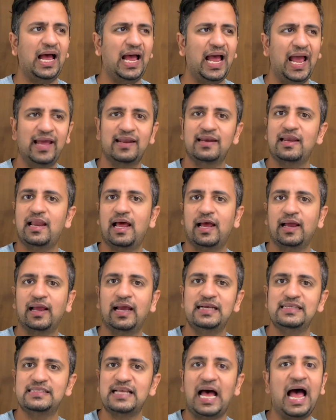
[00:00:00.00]
And
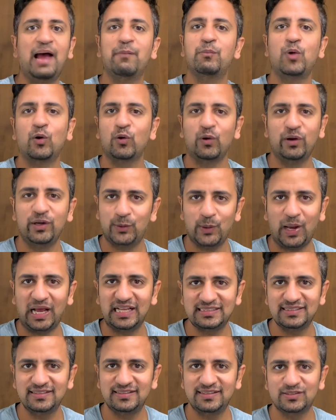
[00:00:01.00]
guys, I'm not going to
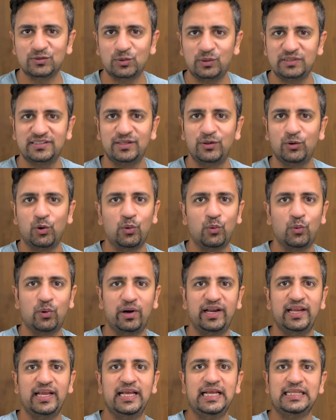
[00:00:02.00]
answer this question, don't
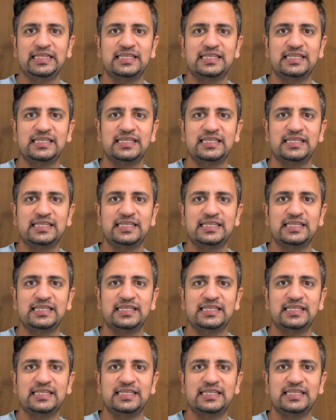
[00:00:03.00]
worry.